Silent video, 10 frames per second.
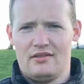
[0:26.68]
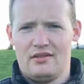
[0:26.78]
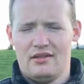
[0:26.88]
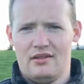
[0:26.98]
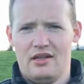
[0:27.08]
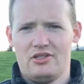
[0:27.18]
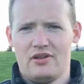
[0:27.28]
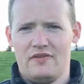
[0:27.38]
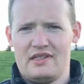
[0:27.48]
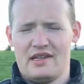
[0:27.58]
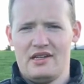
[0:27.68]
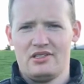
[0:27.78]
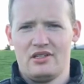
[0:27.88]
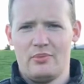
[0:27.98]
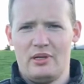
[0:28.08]
The nitrogen
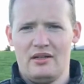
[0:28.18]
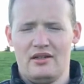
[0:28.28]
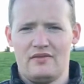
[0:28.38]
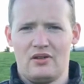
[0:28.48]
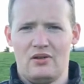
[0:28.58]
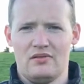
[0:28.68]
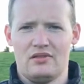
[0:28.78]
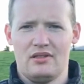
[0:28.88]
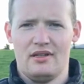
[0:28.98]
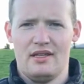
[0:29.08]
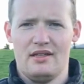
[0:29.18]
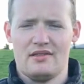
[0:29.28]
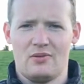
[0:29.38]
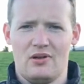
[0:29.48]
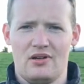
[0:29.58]
fixation ability of clover in the
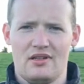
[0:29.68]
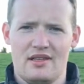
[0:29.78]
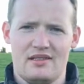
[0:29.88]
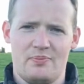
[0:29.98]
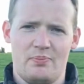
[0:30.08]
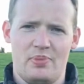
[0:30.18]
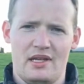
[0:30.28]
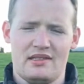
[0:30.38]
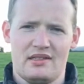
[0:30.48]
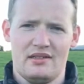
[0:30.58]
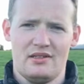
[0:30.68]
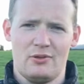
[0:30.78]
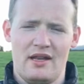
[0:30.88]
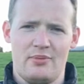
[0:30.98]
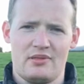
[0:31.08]
sward is based on a
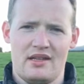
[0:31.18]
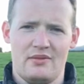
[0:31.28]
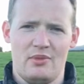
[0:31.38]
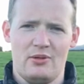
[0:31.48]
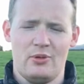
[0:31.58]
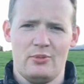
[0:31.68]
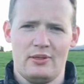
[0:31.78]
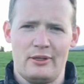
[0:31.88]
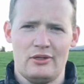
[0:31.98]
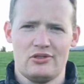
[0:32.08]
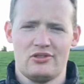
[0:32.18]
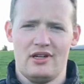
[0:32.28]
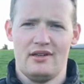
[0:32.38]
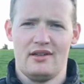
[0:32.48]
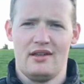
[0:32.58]
20% minimum inclusion
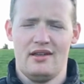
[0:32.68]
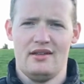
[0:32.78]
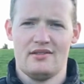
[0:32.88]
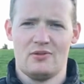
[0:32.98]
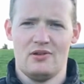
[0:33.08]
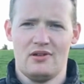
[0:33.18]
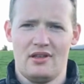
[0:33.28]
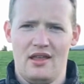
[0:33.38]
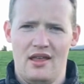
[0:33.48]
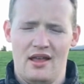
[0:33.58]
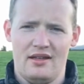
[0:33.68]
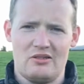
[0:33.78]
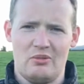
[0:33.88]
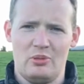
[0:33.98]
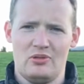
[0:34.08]
rate in the sward, and this
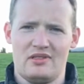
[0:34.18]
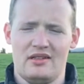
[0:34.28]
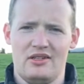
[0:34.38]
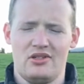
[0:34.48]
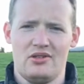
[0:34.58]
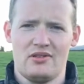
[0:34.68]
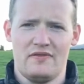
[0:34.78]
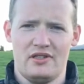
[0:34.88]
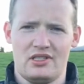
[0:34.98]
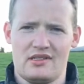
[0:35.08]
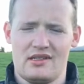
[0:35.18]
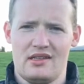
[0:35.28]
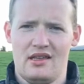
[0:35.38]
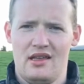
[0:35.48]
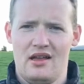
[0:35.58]
will boost the nitrogen use efficiency
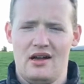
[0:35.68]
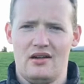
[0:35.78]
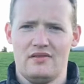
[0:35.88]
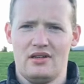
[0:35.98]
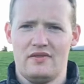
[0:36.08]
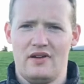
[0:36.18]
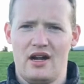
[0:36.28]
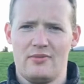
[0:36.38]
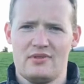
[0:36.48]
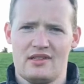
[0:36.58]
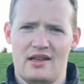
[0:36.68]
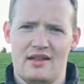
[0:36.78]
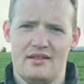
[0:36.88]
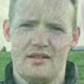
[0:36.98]
of our farms and